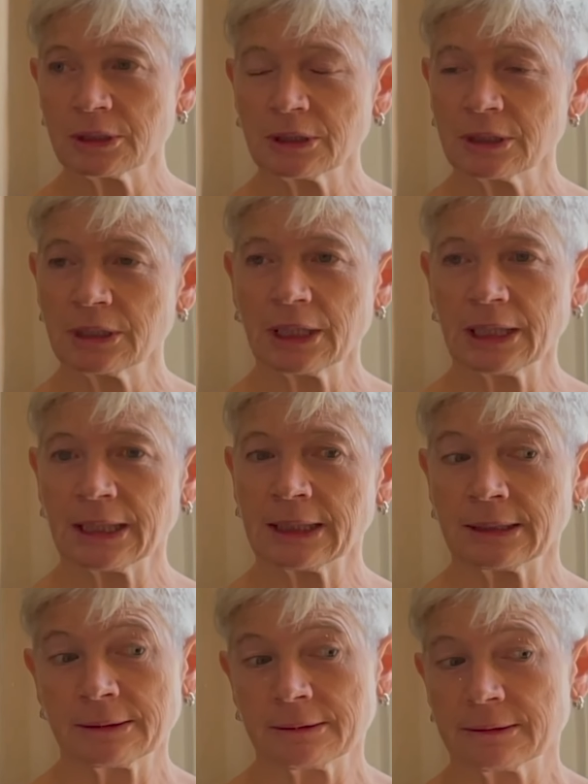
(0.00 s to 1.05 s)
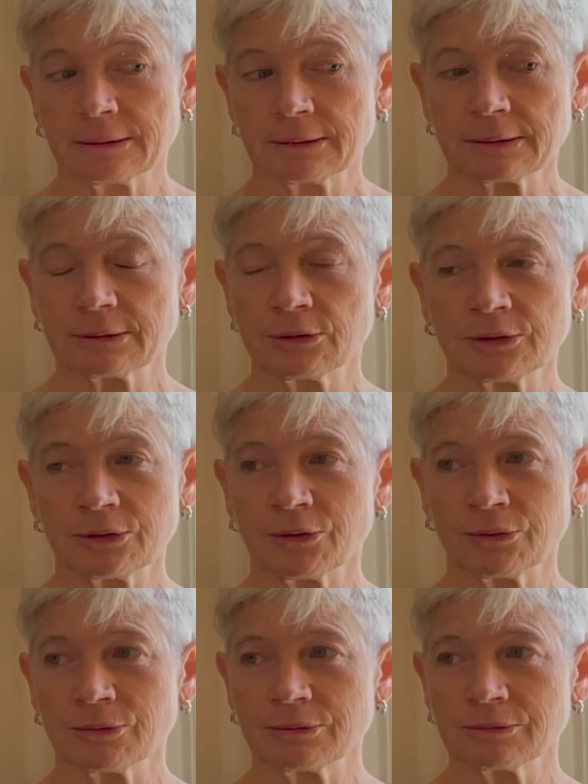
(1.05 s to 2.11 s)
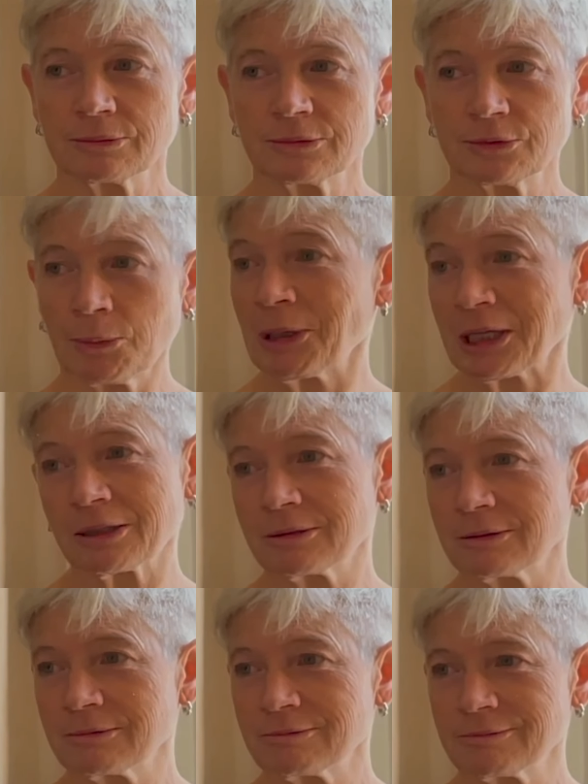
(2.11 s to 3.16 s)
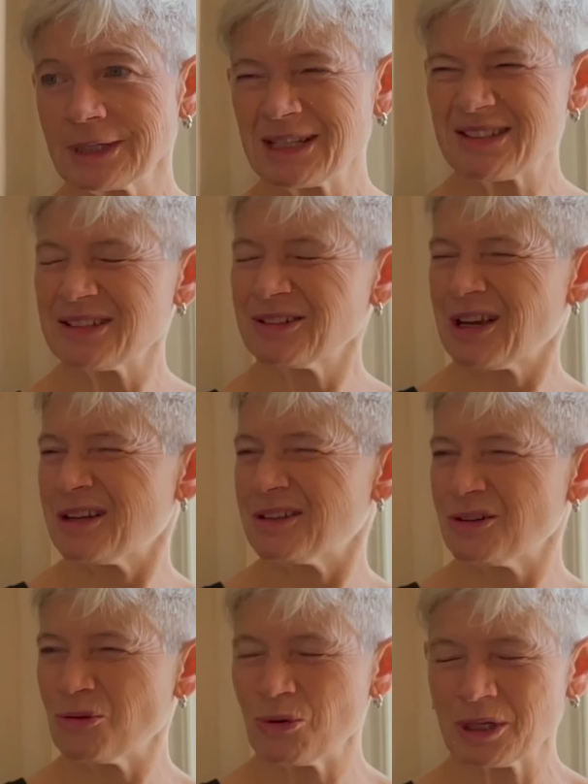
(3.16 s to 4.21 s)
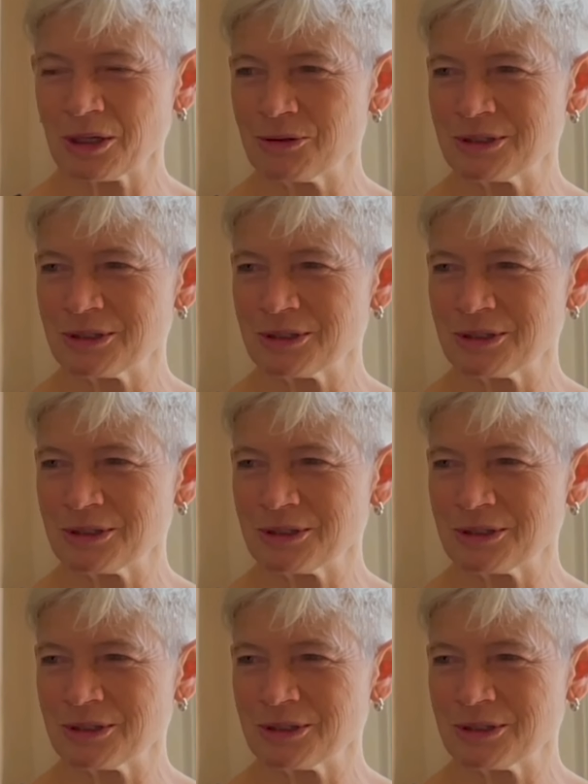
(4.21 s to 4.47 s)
oh, yeah. and couldn't go swimming. I still kind of don't want to go